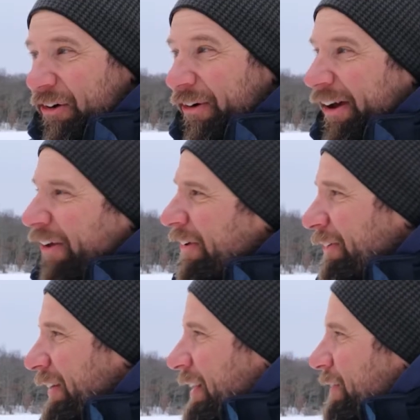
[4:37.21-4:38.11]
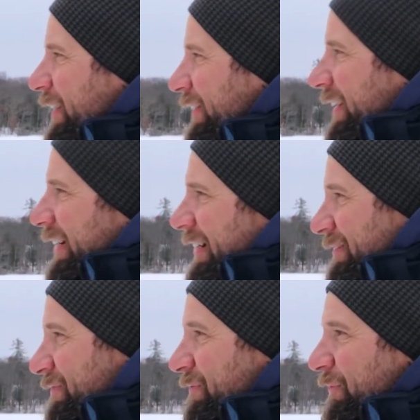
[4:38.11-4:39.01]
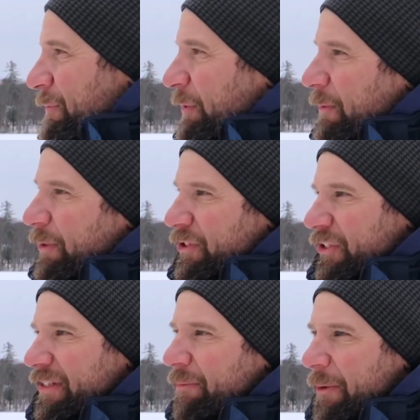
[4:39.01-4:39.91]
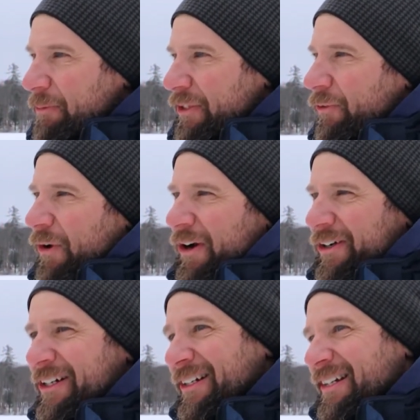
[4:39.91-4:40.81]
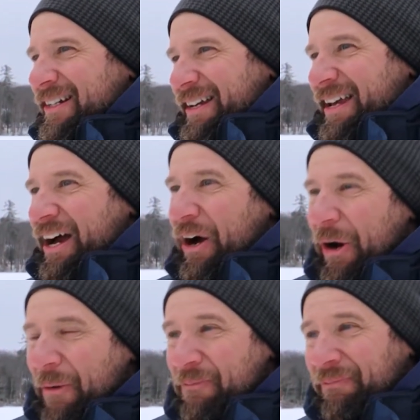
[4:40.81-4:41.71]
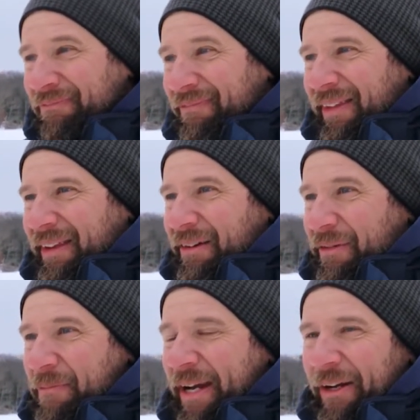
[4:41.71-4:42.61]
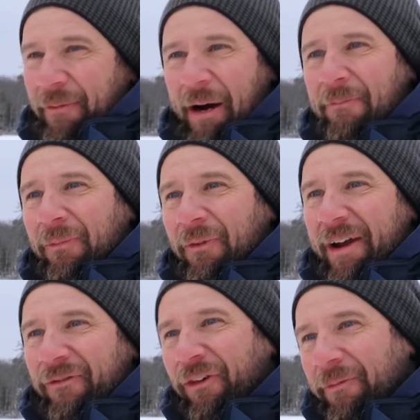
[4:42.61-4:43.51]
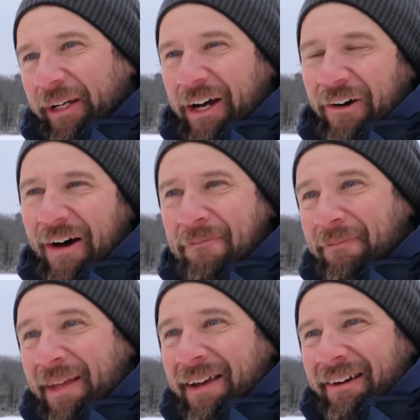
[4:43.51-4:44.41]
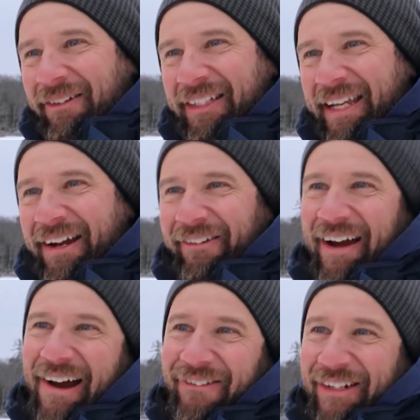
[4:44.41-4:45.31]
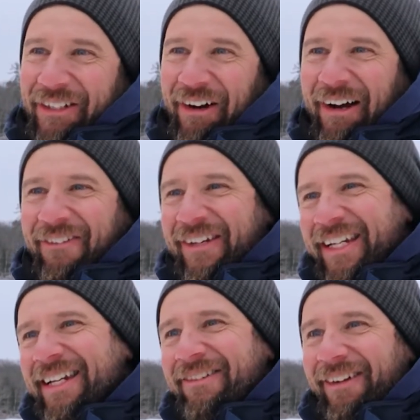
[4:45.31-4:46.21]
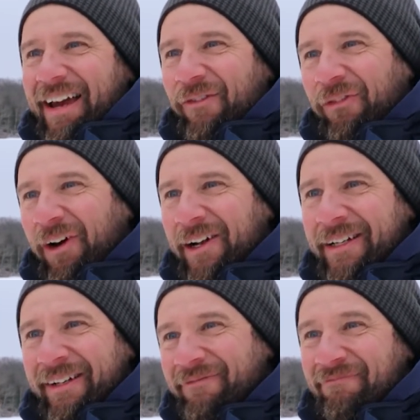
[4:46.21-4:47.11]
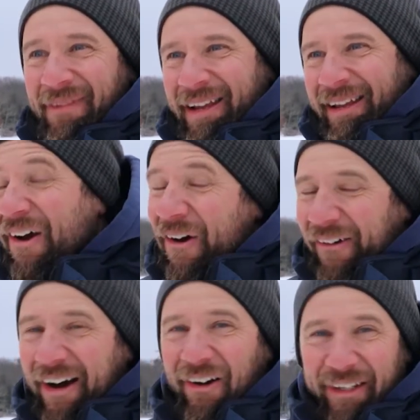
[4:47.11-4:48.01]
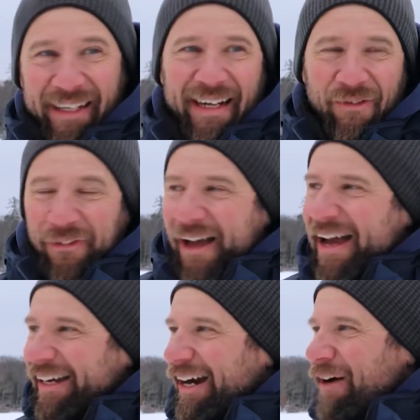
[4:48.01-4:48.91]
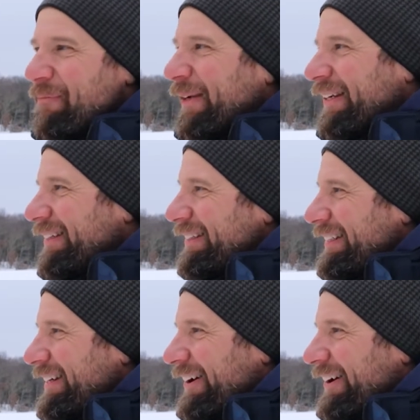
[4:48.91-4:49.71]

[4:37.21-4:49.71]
Well, we come out here and we put a bunch of tip ups in the water, um, bait them up, wait for them to go up, stand around, we talk, we eat, we have fun, and well, you get a flag up and you